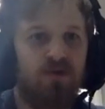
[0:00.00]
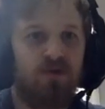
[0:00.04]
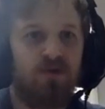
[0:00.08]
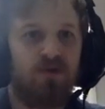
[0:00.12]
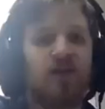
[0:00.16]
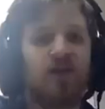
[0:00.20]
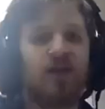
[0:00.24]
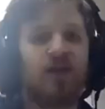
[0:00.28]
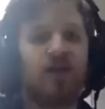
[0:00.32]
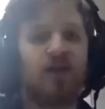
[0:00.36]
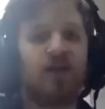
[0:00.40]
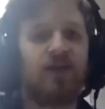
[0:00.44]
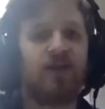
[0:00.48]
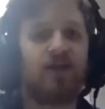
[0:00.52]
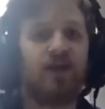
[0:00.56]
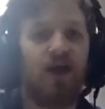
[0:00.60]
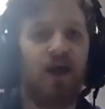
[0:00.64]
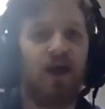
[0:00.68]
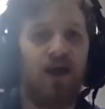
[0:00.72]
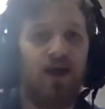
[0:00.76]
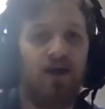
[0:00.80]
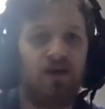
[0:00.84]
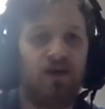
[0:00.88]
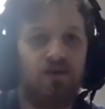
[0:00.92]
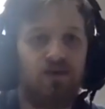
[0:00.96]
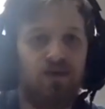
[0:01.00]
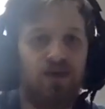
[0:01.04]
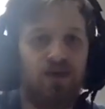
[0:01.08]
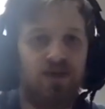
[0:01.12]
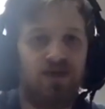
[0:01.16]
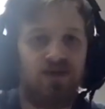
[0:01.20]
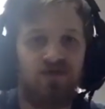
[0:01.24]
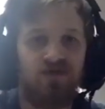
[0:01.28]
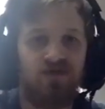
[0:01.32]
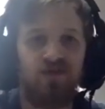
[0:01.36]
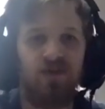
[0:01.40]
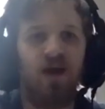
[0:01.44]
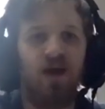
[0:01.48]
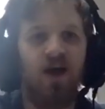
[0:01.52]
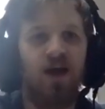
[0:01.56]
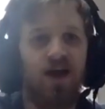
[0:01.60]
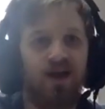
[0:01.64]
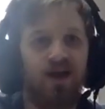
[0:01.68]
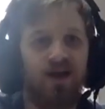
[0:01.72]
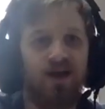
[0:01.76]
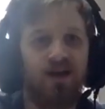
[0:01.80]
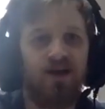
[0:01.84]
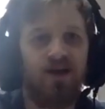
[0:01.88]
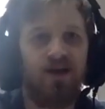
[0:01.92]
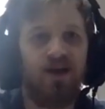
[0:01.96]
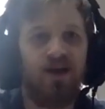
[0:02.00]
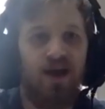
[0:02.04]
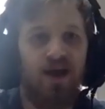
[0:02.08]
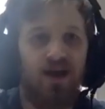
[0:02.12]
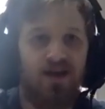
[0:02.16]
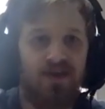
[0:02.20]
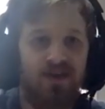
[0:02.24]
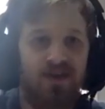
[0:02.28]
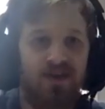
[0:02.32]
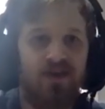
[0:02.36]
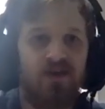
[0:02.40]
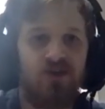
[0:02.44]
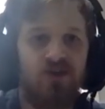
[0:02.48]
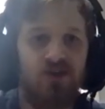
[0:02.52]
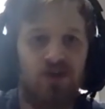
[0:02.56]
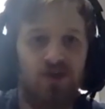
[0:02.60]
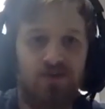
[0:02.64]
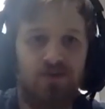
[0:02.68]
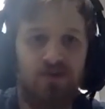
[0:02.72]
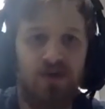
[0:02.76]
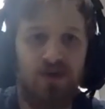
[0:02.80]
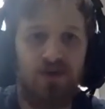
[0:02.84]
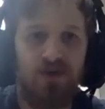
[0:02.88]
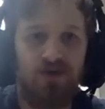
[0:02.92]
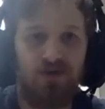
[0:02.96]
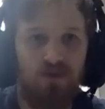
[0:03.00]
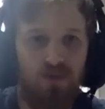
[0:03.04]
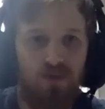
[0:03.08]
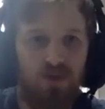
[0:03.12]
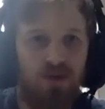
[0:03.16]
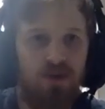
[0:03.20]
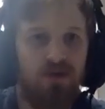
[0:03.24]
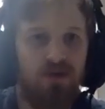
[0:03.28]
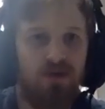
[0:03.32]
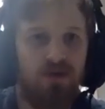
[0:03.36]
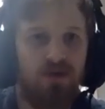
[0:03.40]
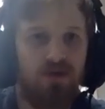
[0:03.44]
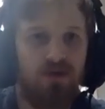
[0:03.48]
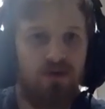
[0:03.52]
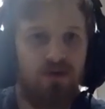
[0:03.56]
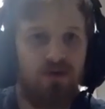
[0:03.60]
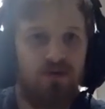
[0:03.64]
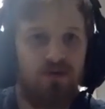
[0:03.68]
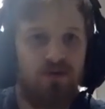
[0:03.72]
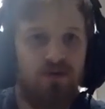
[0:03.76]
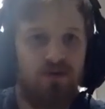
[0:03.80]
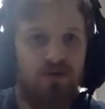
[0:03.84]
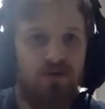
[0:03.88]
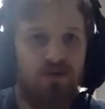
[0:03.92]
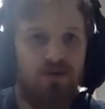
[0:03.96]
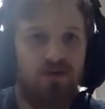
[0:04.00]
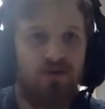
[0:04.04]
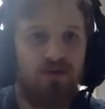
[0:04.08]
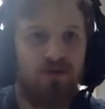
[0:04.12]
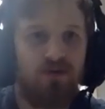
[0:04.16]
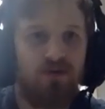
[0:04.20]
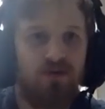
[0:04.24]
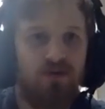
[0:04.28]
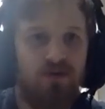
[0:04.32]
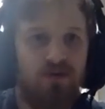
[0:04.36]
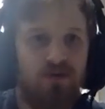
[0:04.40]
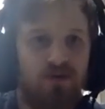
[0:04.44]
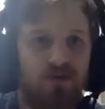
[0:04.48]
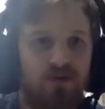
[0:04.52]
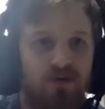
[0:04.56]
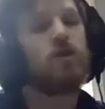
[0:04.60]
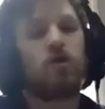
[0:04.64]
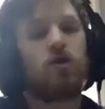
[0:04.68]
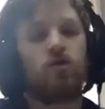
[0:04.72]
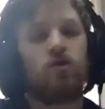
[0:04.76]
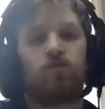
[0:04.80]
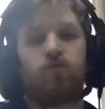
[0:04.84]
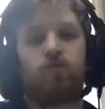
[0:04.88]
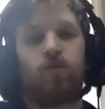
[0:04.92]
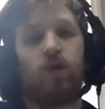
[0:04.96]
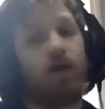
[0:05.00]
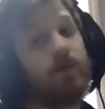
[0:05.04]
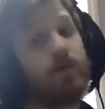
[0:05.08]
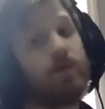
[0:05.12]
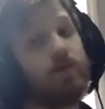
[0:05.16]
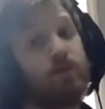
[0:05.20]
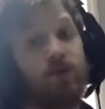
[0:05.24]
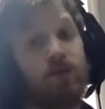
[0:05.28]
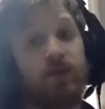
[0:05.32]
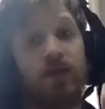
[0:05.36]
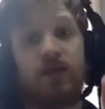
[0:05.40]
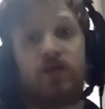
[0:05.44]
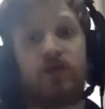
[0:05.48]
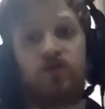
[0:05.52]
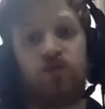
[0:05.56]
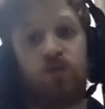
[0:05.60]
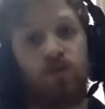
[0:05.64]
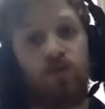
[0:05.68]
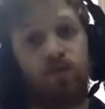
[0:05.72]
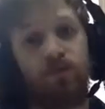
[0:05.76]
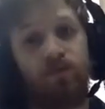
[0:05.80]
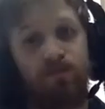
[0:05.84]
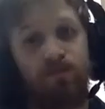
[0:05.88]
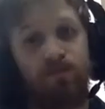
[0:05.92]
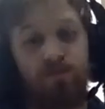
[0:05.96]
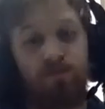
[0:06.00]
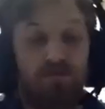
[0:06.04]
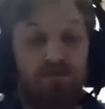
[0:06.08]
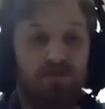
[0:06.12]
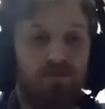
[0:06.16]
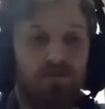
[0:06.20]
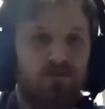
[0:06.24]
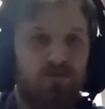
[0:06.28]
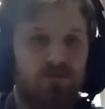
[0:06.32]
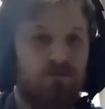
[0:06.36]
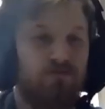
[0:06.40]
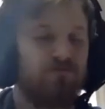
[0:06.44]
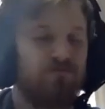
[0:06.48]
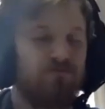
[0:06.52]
Well, he said, let's fly. I don't think she believed that, though, is what I'm saying. I don't right, think she was in on that.